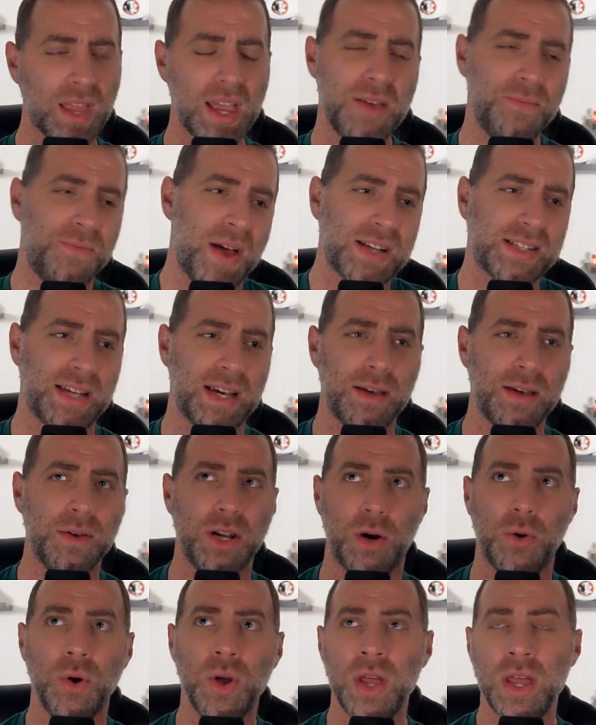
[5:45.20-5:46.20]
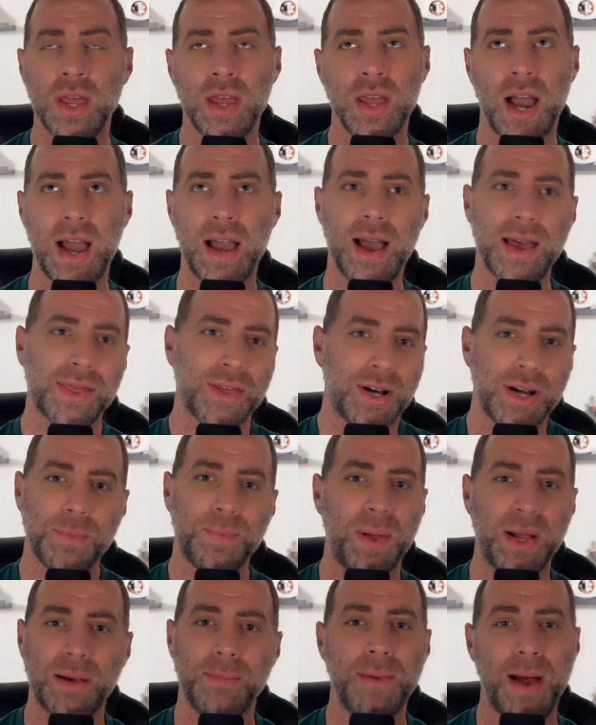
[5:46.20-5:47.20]
In fact, I thought he
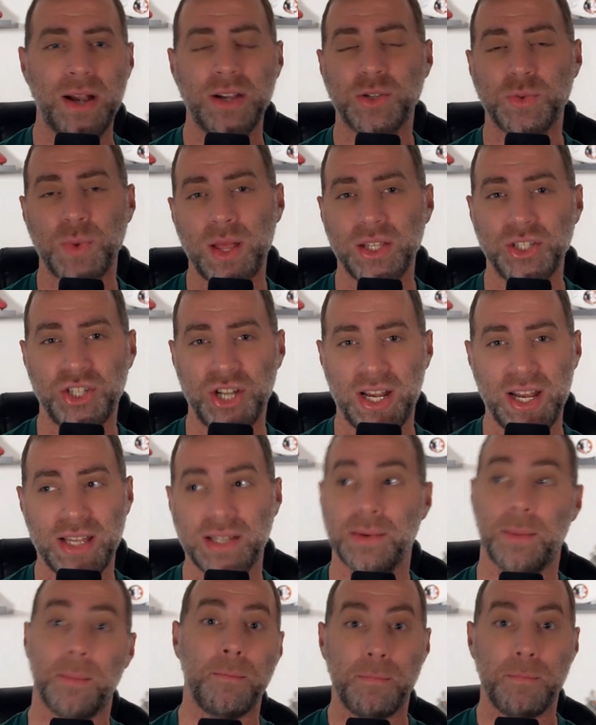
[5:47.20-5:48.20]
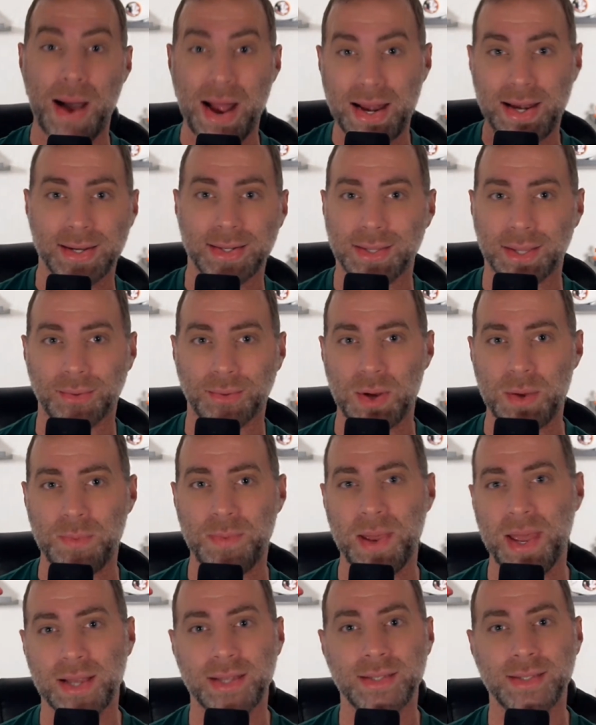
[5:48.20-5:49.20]
played about as well as Jennings, minus the 3
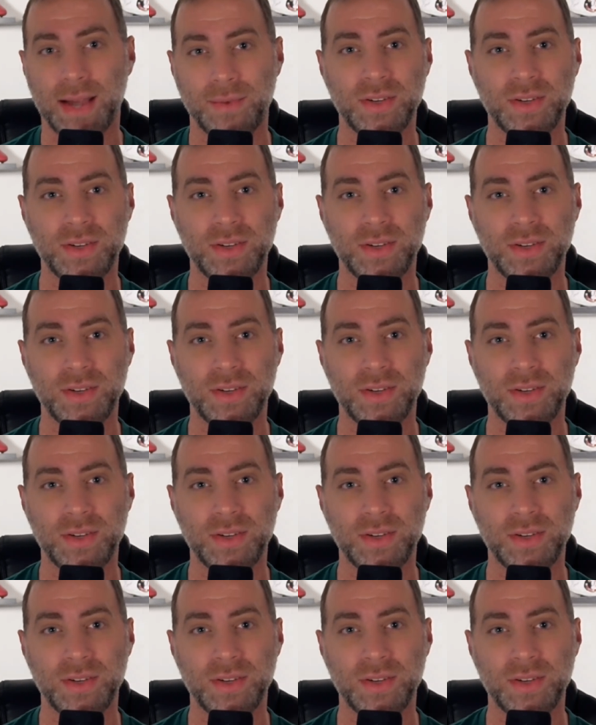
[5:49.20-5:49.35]
picks.